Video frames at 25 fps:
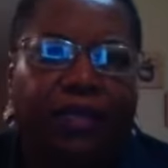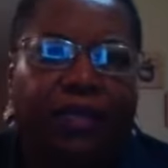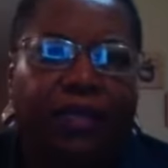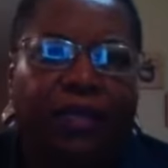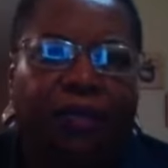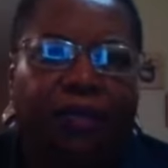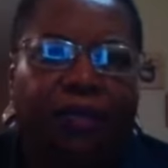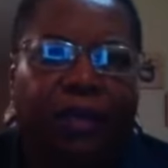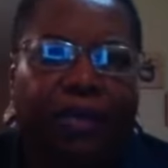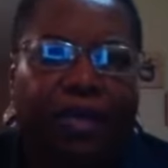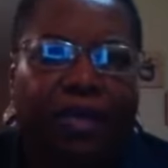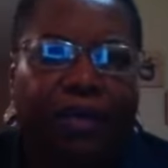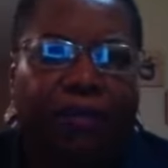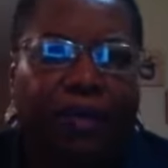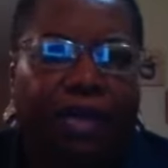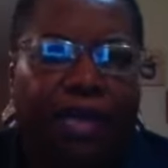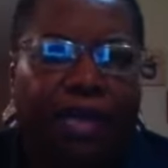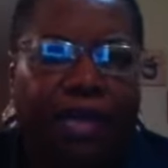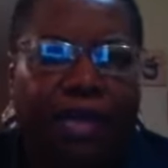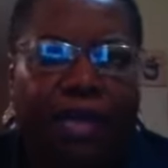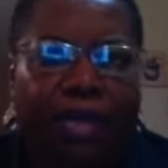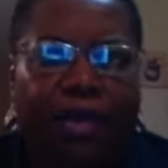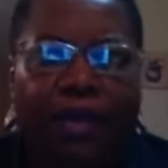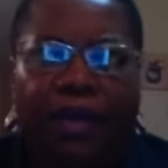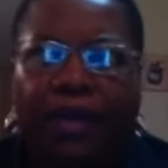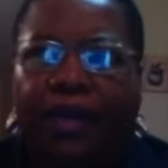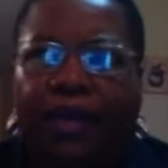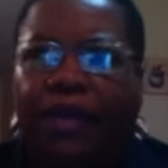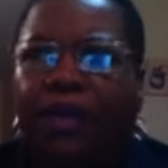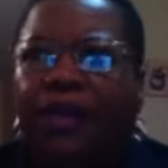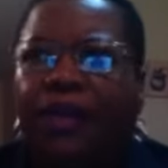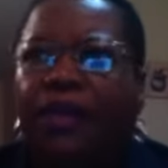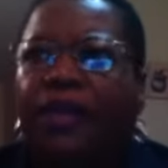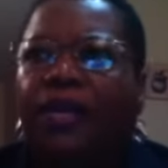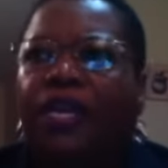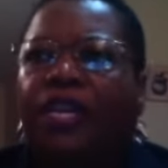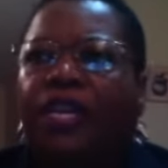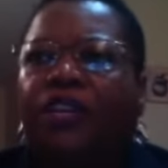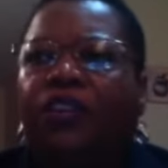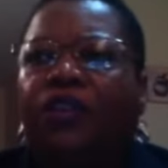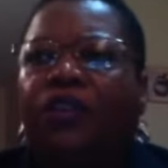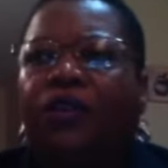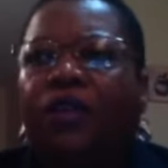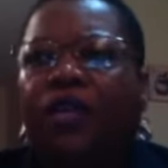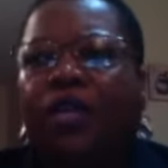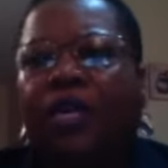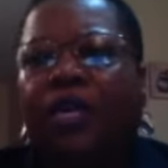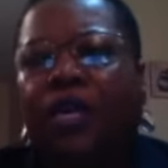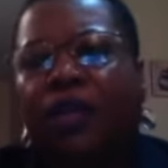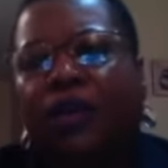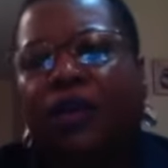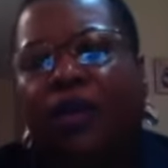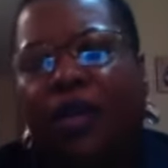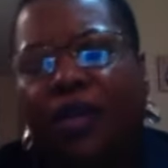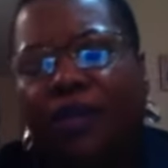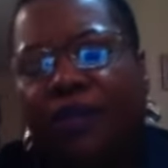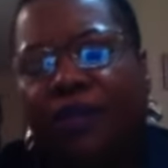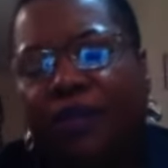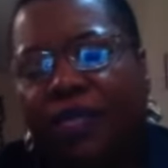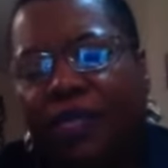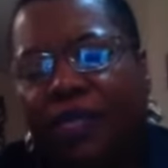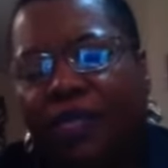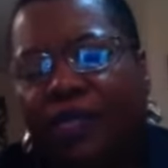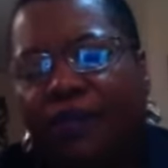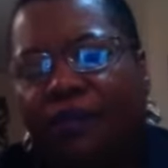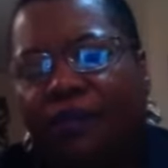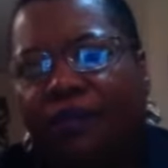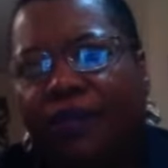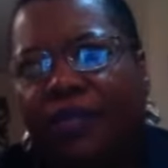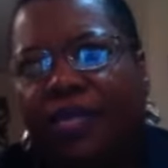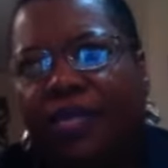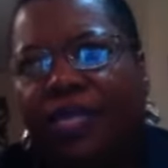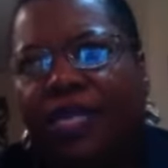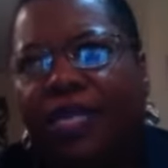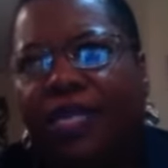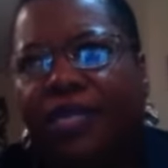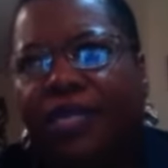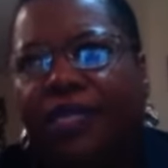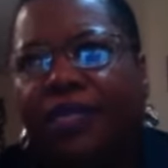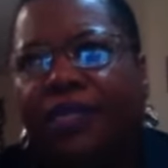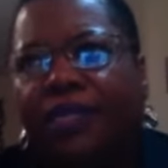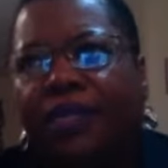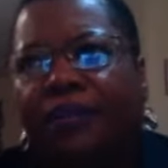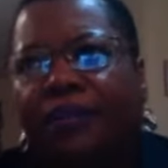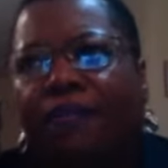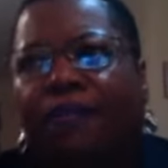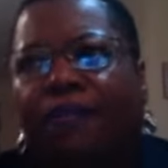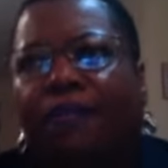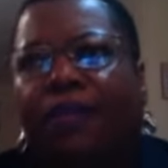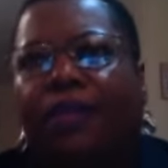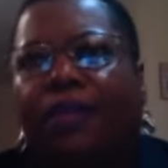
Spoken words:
the bottom line? And you look at all of these different things,